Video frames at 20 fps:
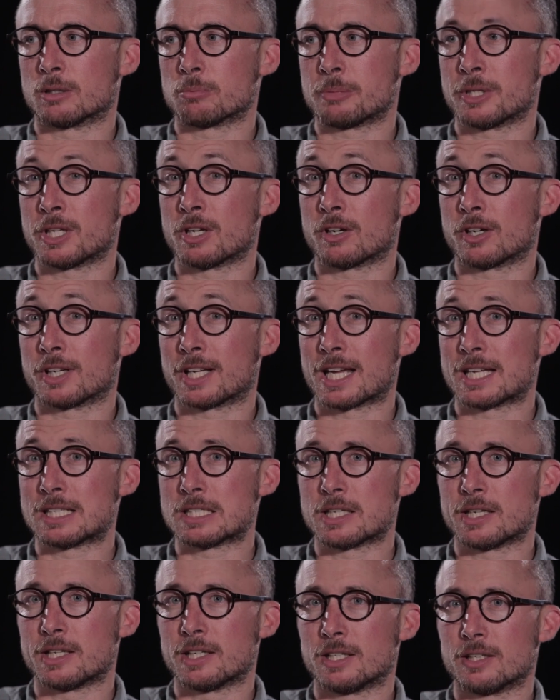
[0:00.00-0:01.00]
Piero
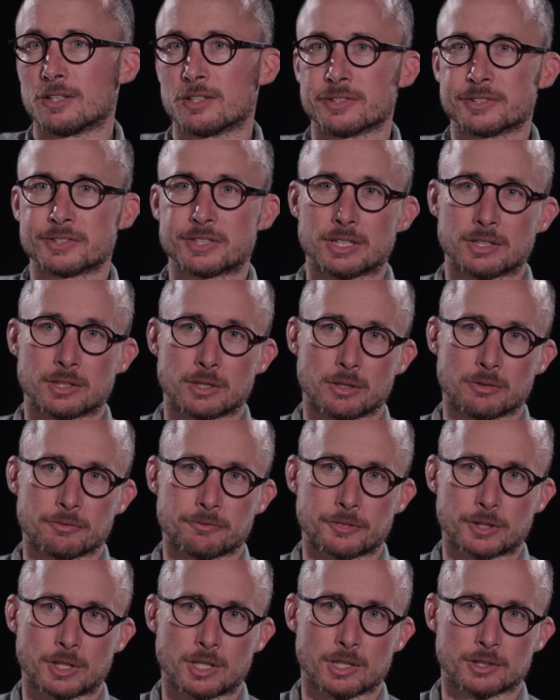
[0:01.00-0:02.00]
Gandini, the CEO of
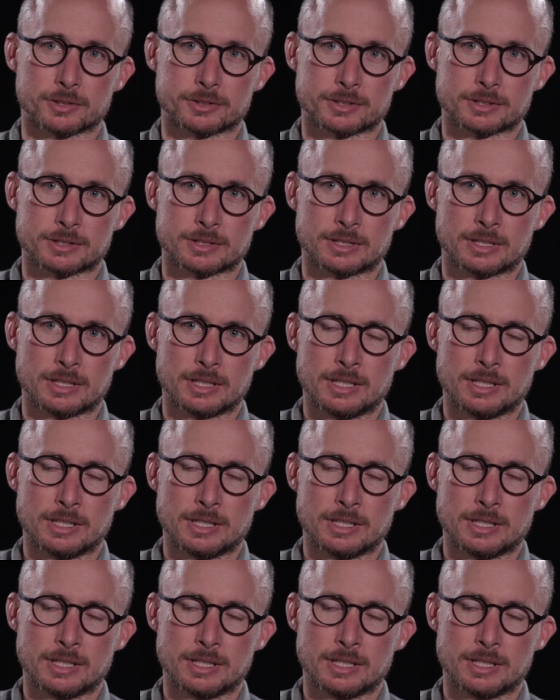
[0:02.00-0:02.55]
Floss.